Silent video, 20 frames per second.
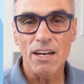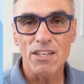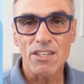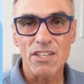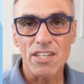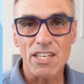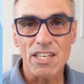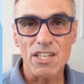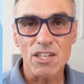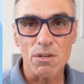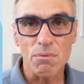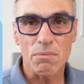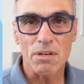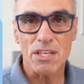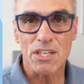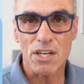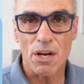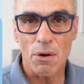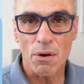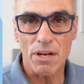system
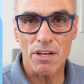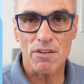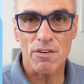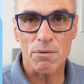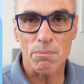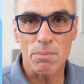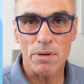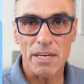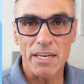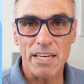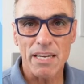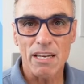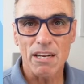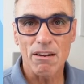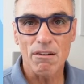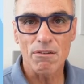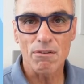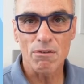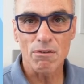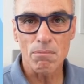is going to
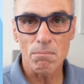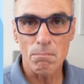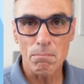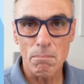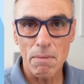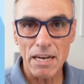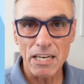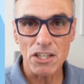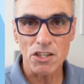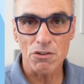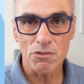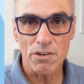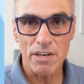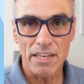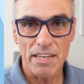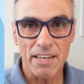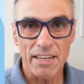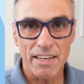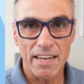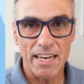be
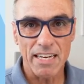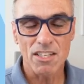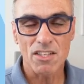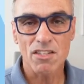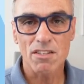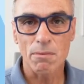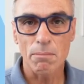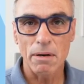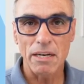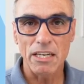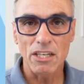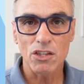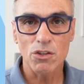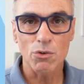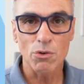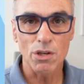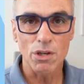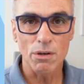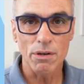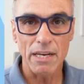measuring against to make
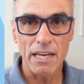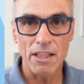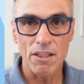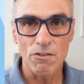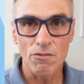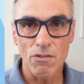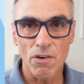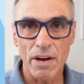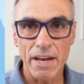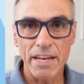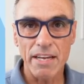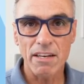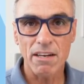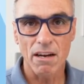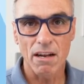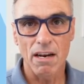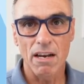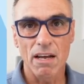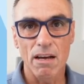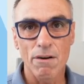sure you get the right
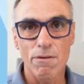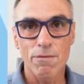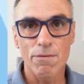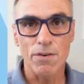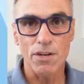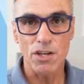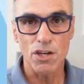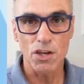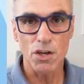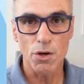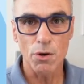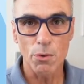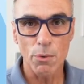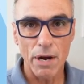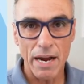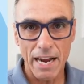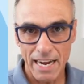color for you